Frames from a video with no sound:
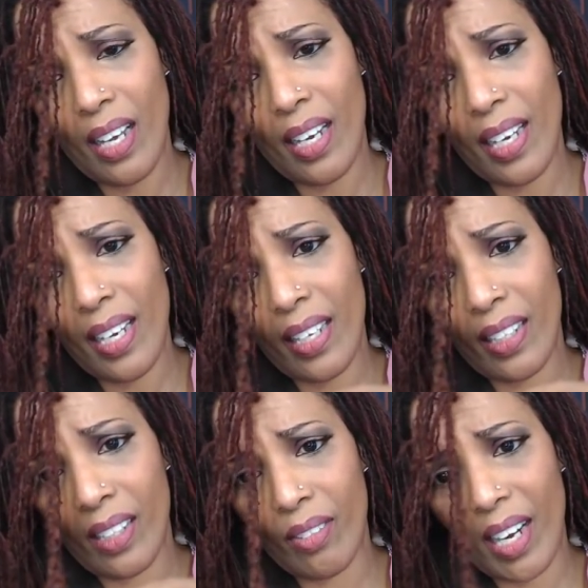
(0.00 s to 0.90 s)
he and
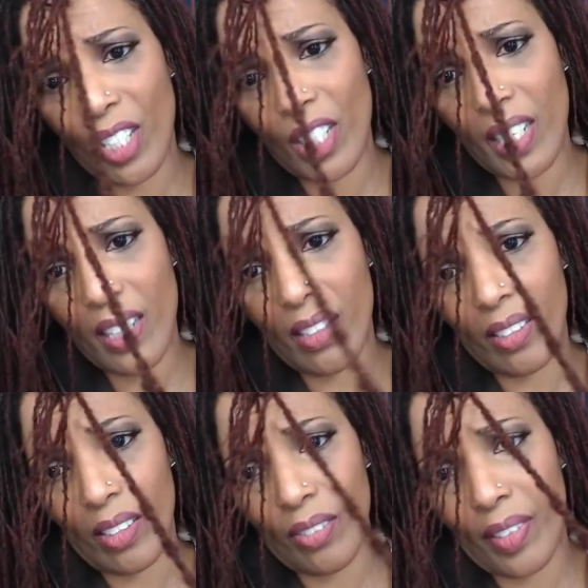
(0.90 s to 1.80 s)
Rashid
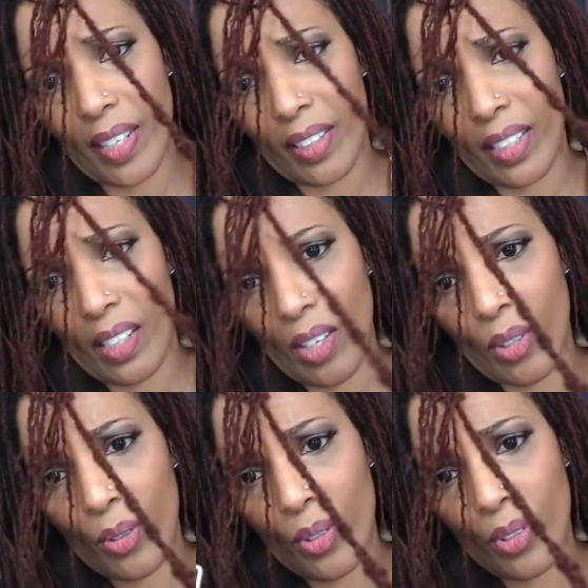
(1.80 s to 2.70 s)
are fairly
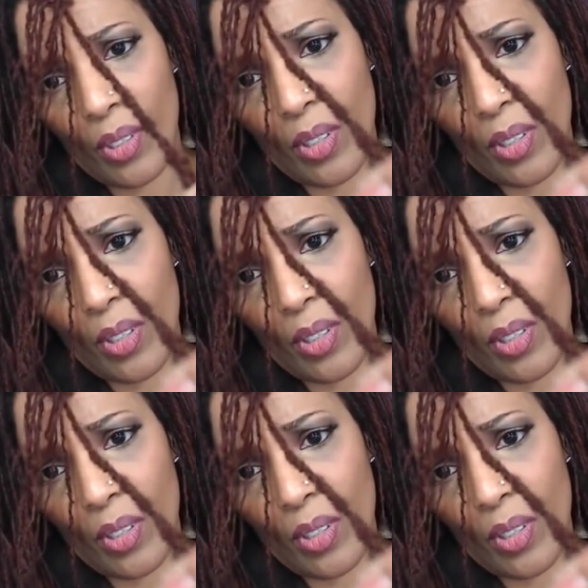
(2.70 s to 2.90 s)
close.